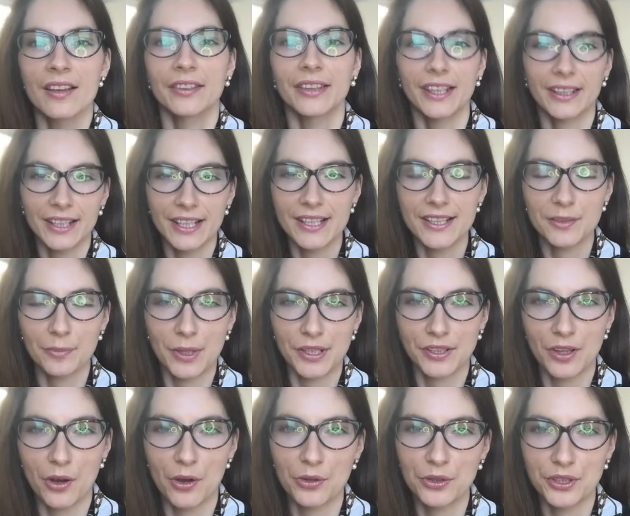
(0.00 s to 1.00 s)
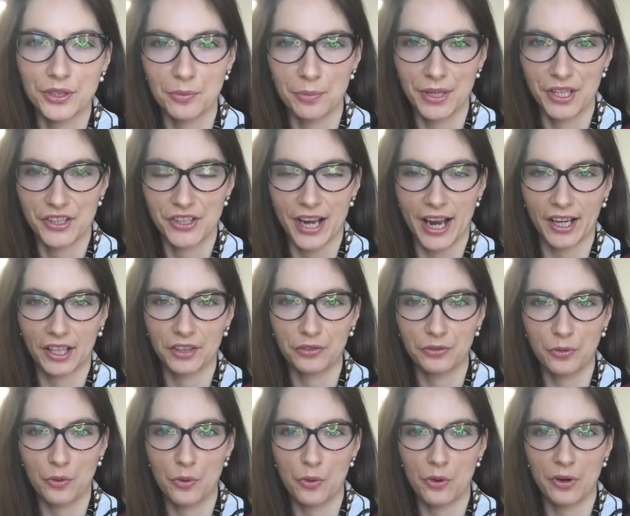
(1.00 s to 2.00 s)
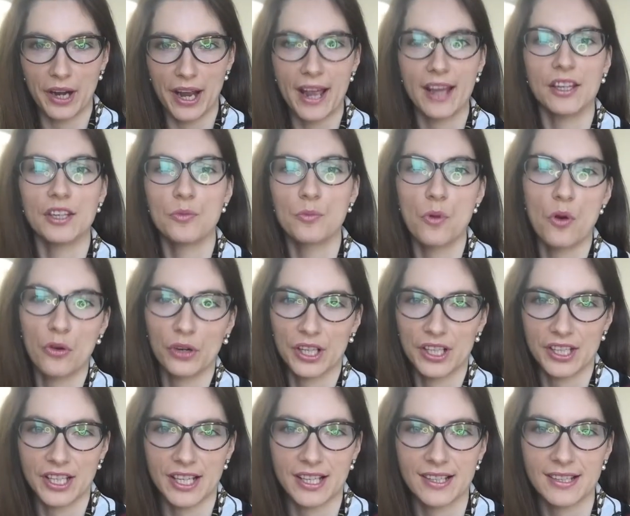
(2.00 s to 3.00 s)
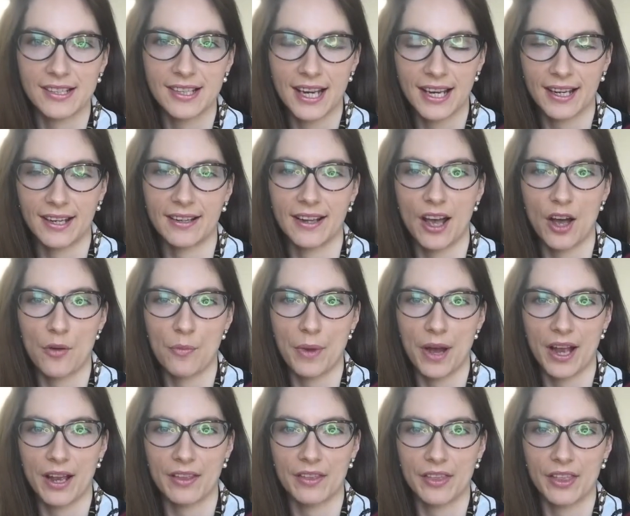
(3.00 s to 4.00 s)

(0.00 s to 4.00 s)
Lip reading: The deeds must also be checked for any mortgages taken out by